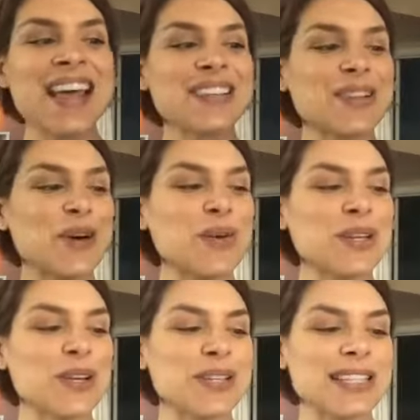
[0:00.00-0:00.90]
So
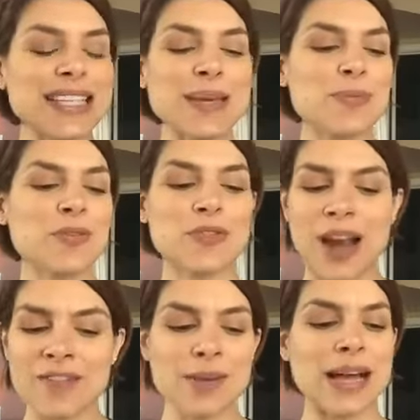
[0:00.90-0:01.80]
sleep for
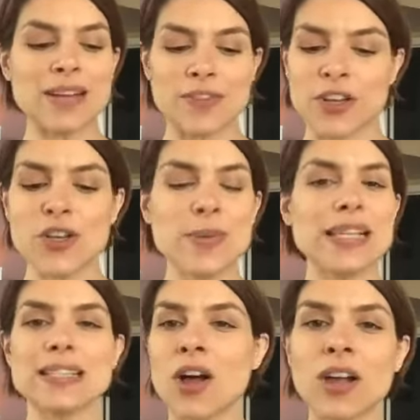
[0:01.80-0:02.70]
everybody, for
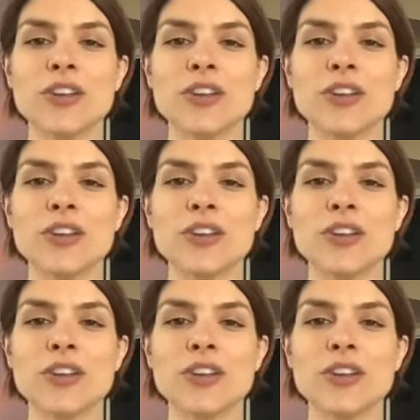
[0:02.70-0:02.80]
humans, all